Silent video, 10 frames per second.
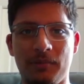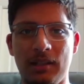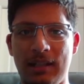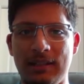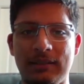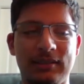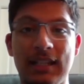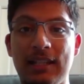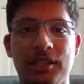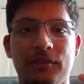and
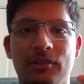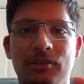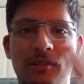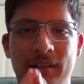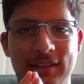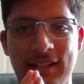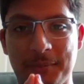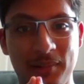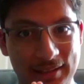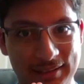stage for your story to take
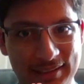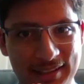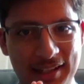place,